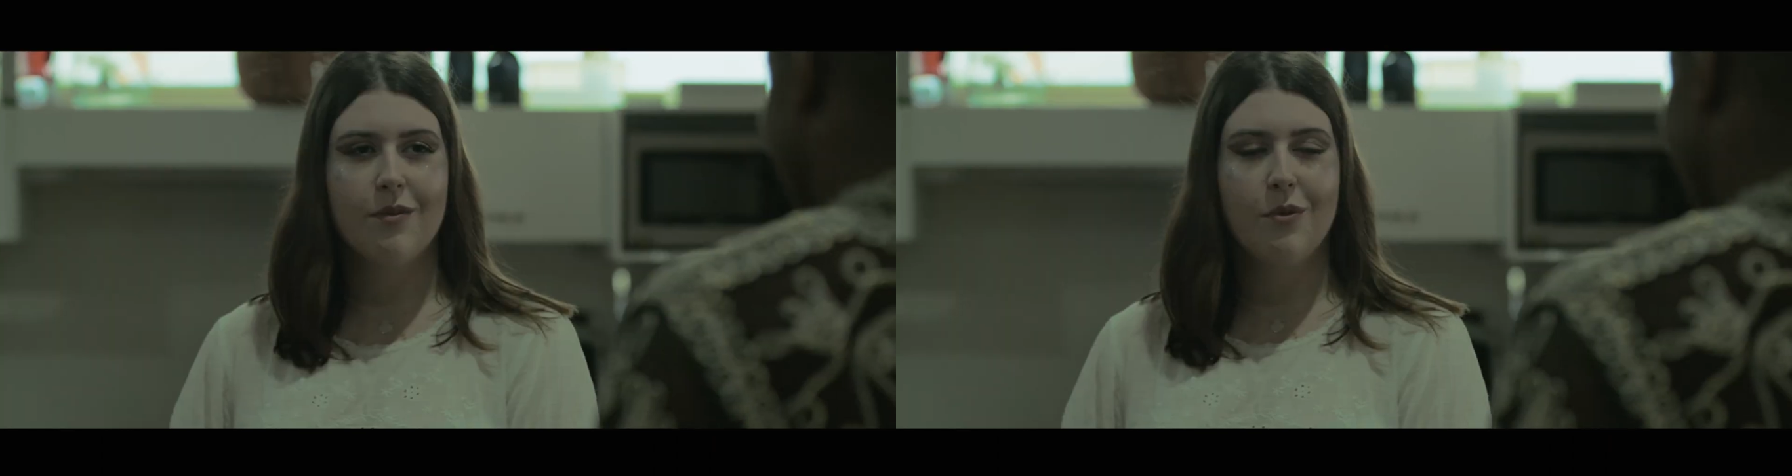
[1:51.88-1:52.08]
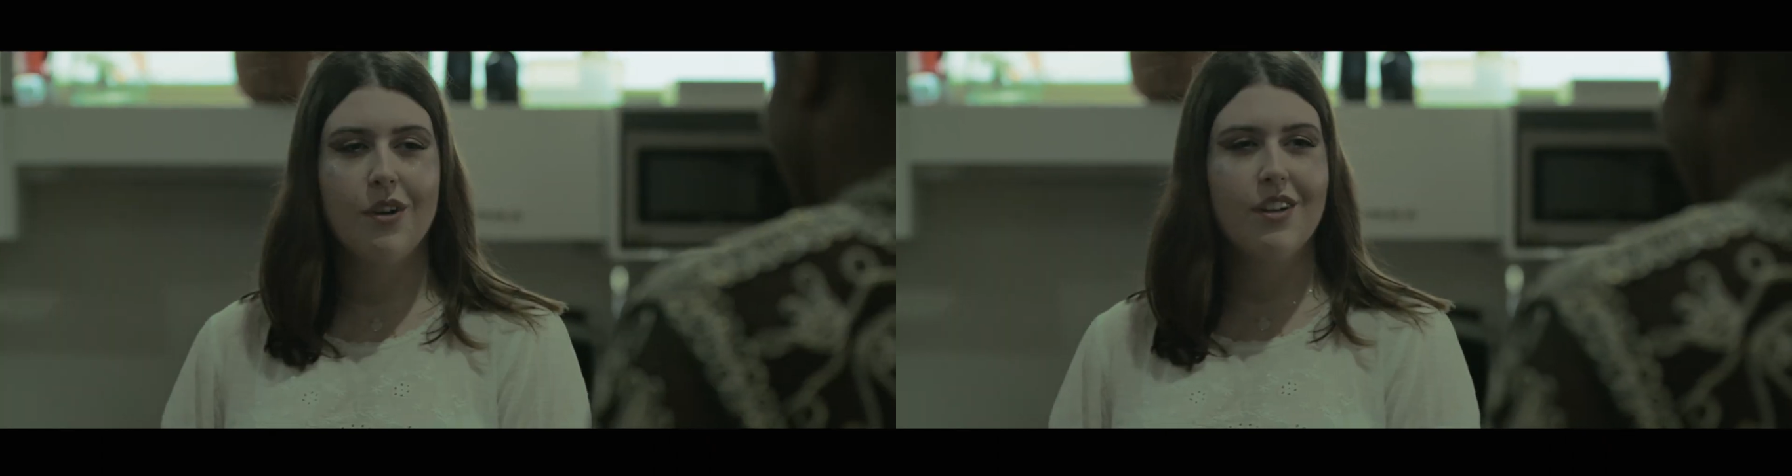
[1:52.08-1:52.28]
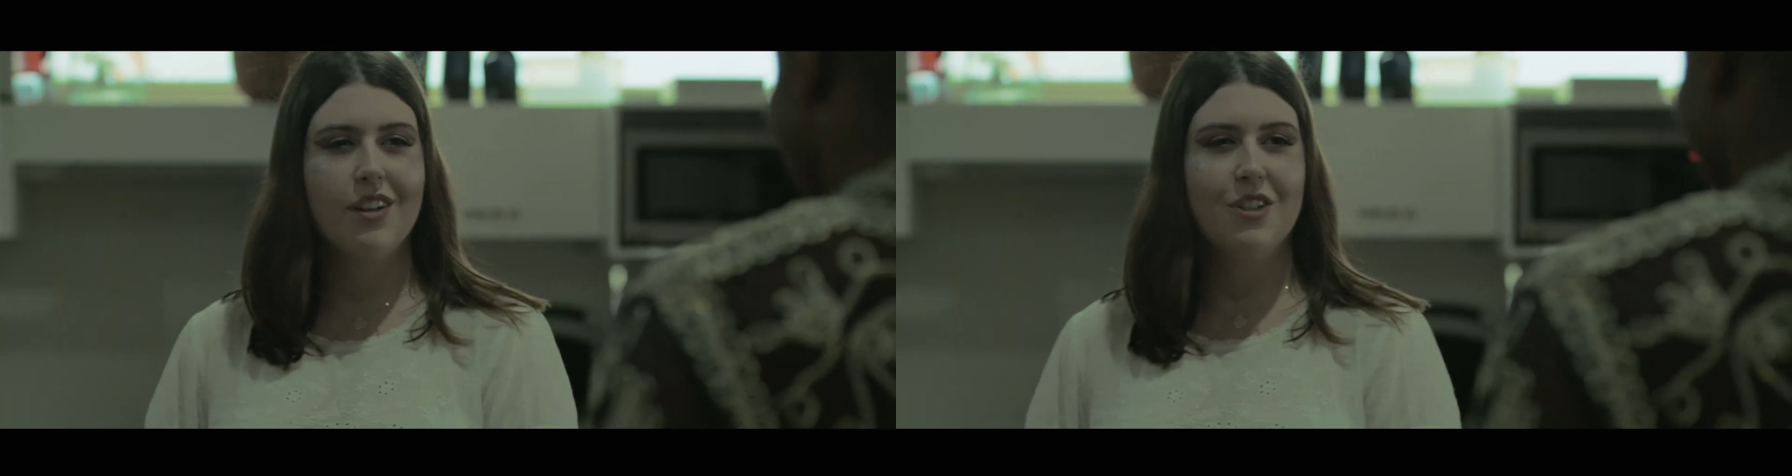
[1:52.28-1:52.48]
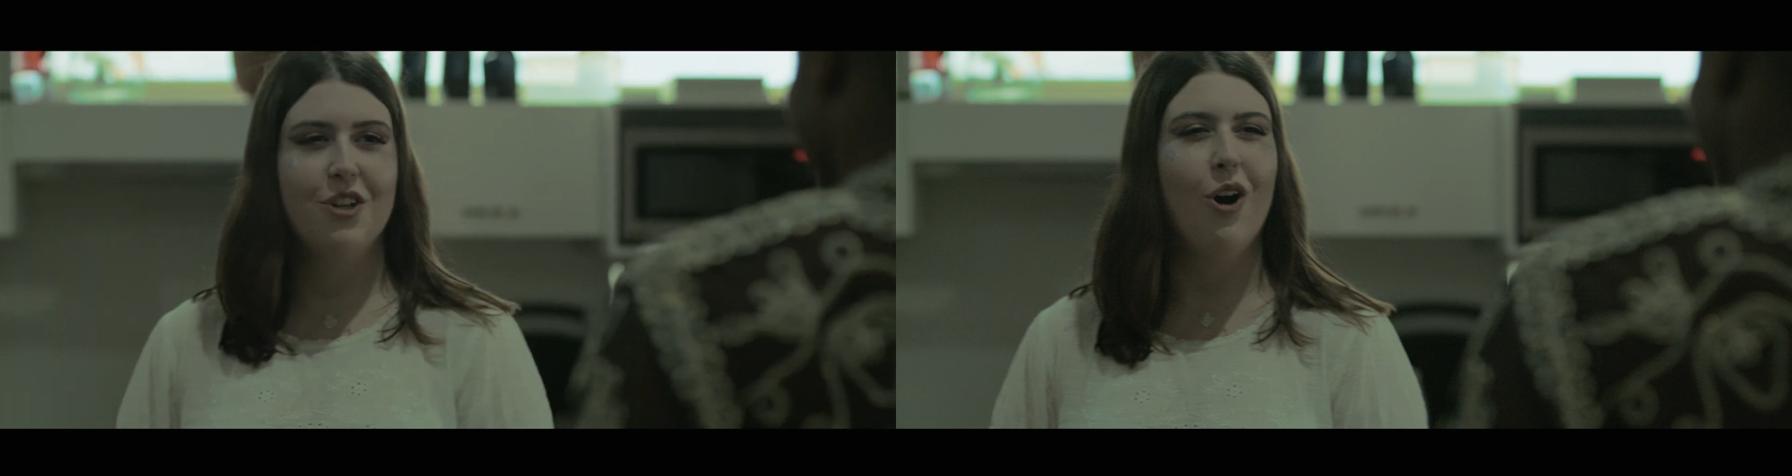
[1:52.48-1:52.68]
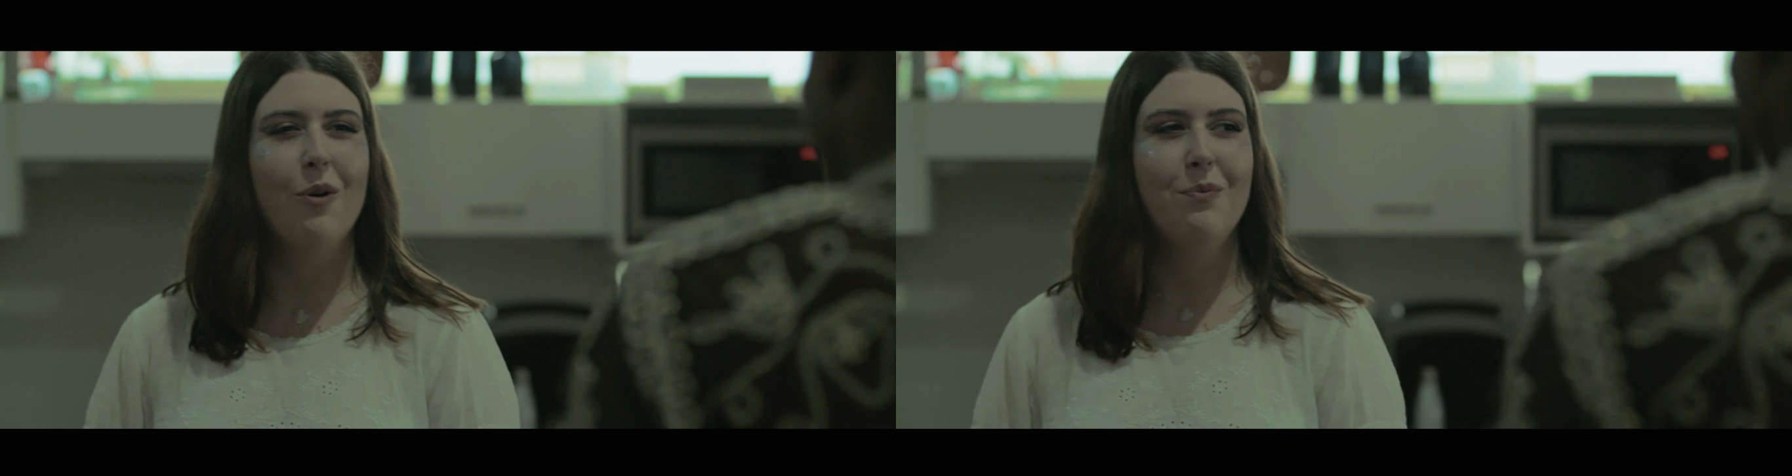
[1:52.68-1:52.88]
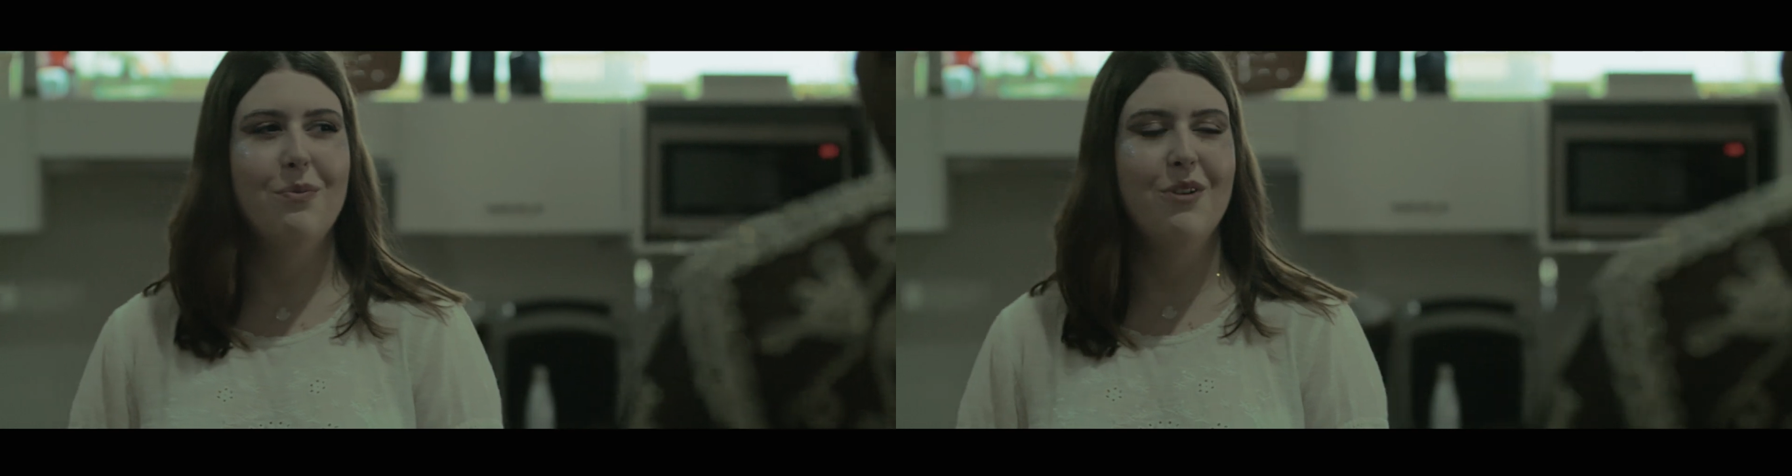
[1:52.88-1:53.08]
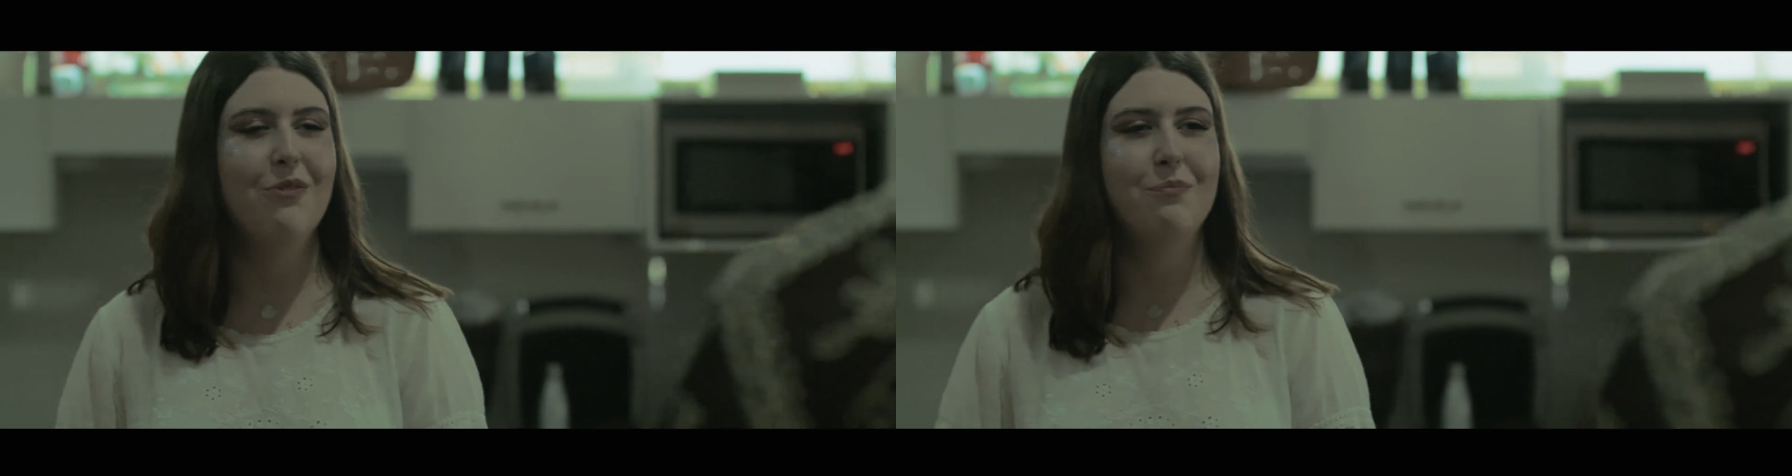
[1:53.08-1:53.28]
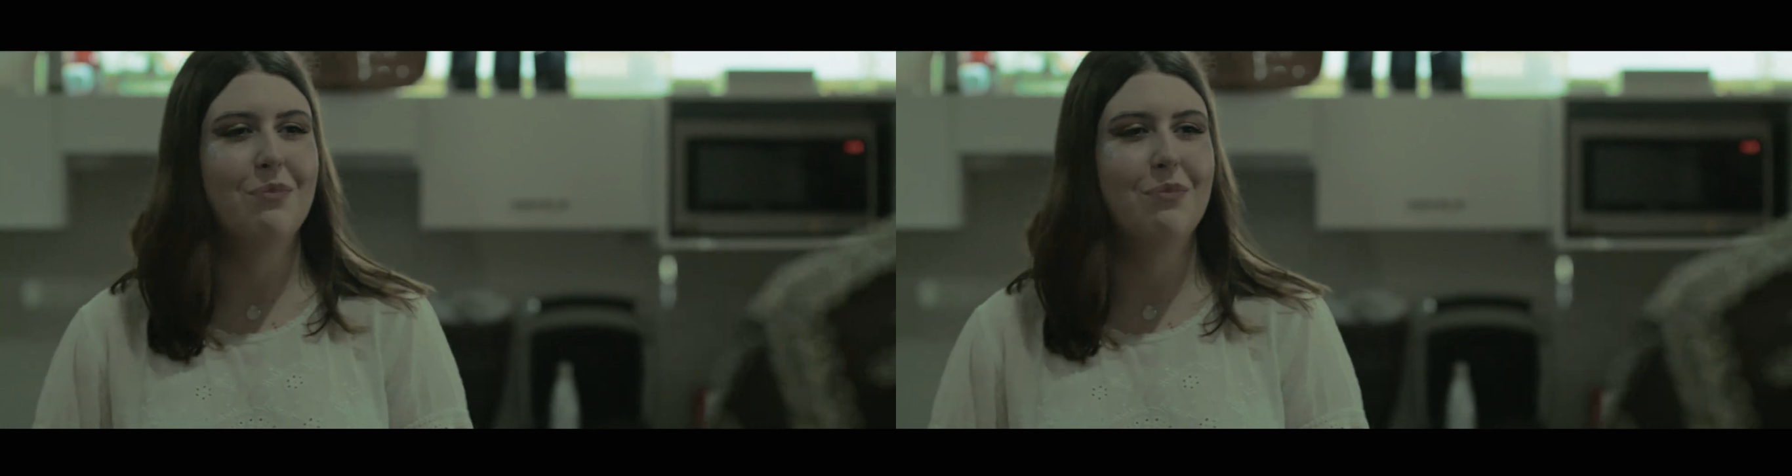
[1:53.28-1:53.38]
What? A job? You have